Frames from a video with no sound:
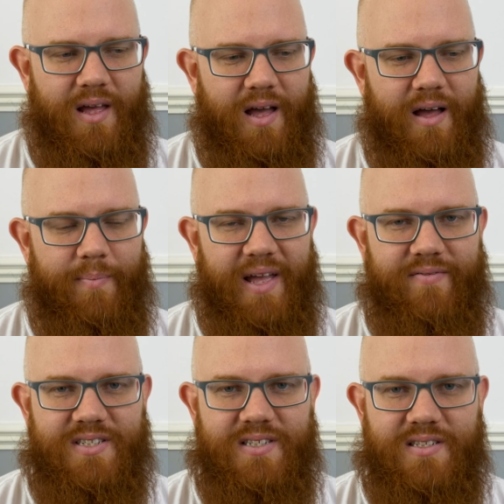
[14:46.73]
But
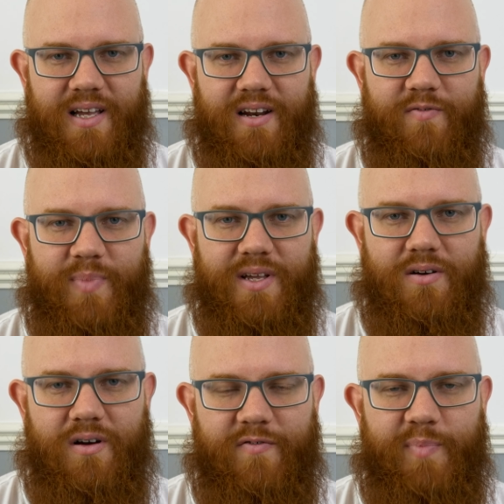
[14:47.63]
ever since then, I've been
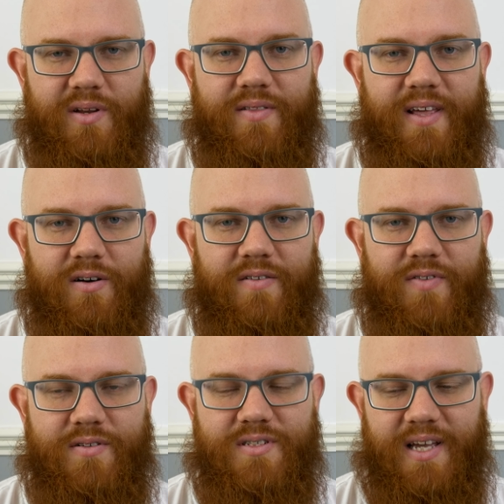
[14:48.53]
on the
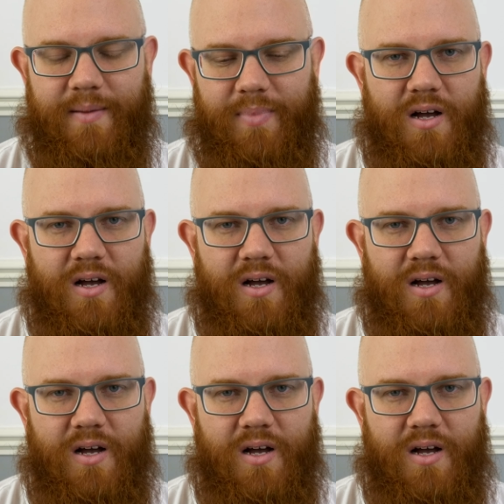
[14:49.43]
iPhone tip.